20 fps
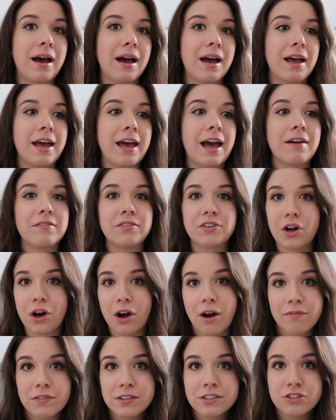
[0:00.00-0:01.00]
I have an
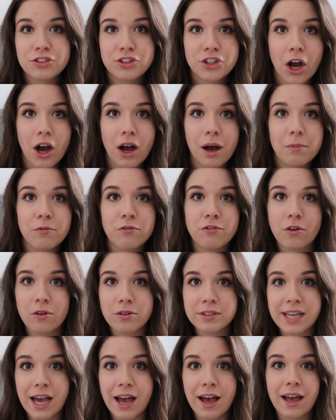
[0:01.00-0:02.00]
office job
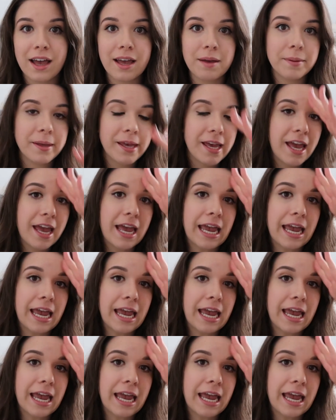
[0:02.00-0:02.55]
full time,